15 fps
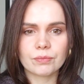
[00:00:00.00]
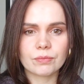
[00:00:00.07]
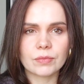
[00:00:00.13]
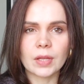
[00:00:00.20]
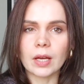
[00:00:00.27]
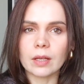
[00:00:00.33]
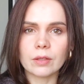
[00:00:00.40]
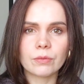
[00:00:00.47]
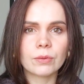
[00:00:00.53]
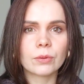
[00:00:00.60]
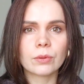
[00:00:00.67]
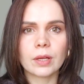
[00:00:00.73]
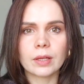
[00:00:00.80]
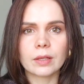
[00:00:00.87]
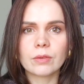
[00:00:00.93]
yeah, if you
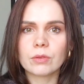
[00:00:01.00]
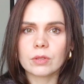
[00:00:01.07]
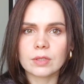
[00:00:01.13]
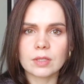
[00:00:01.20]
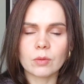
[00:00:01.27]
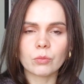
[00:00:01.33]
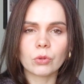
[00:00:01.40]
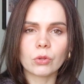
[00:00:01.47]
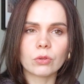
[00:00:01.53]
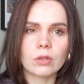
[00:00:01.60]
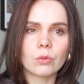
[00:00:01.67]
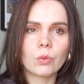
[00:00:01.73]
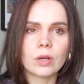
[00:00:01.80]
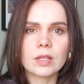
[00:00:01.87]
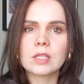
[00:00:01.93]
like, for example,
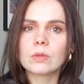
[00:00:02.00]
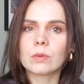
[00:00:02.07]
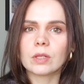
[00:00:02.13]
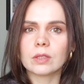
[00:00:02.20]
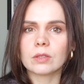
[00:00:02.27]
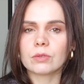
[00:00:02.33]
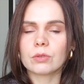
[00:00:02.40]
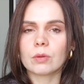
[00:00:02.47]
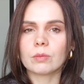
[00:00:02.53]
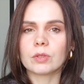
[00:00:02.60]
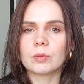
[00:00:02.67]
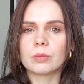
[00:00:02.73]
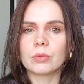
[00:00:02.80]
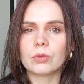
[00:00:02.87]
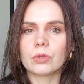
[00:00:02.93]
only one sweater from
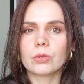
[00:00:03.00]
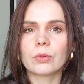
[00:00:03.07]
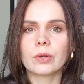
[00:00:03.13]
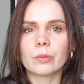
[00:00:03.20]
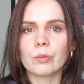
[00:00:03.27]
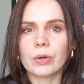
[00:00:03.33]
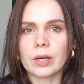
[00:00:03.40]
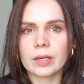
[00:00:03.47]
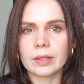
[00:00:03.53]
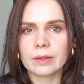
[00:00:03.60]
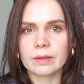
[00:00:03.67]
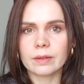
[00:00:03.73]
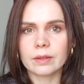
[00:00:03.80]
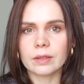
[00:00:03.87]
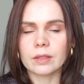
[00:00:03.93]
the book, you can buy
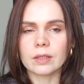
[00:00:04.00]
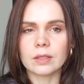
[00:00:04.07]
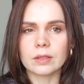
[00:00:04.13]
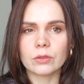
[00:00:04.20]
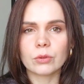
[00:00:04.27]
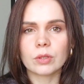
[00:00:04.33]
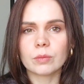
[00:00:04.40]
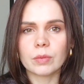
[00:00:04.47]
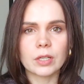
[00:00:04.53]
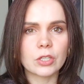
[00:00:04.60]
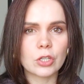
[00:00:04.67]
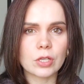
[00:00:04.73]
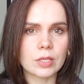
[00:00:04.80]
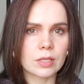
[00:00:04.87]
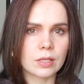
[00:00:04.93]
it. You can buy
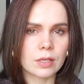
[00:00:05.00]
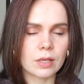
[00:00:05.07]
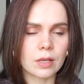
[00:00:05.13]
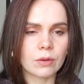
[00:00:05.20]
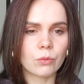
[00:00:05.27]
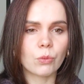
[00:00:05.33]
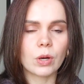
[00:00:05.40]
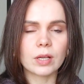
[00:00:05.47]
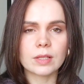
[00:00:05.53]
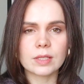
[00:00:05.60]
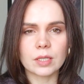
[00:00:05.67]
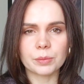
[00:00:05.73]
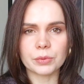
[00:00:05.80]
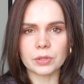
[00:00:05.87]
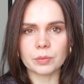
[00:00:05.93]
just one
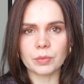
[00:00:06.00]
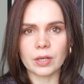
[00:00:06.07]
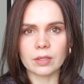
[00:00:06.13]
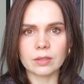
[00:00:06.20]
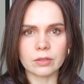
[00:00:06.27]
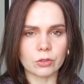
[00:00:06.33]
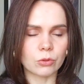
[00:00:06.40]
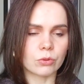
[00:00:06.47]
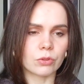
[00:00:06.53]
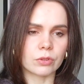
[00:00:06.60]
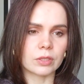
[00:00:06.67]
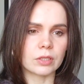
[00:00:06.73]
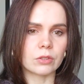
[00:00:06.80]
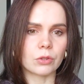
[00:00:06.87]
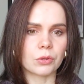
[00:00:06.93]
separate pattern. You
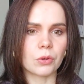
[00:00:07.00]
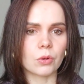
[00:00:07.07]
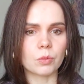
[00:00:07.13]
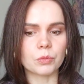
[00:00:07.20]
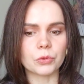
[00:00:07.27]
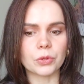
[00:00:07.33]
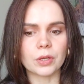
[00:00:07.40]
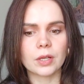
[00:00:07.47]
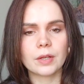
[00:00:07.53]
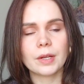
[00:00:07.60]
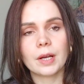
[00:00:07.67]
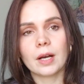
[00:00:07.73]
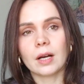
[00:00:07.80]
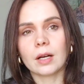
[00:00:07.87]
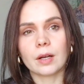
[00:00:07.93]
don't need the whole book.
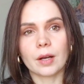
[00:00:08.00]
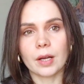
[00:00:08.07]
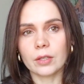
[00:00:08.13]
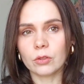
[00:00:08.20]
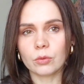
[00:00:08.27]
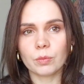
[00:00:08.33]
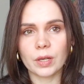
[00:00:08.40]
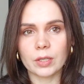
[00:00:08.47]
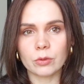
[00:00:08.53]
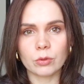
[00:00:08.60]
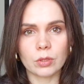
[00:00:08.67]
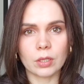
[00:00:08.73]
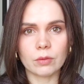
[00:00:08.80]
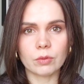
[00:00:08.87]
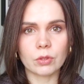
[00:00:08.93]
I don't mind
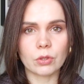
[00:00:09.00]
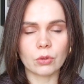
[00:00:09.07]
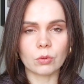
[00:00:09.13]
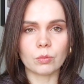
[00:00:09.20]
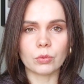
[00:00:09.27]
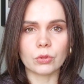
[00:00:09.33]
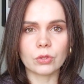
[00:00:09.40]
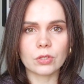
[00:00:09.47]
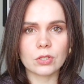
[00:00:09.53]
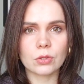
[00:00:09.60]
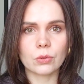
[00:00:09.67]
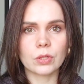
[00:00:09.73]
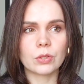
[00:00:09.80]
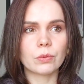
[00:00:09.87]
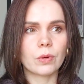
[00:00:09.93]
to have a whole book.
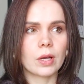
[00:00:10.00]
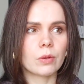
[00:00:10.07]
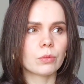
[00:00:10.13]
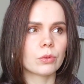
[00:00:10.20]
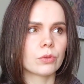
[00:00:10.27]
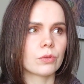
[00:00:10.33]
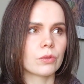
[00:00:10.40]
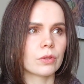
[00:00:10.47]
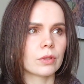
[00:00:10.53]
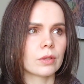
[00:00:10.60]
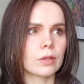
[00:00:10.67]
So if I would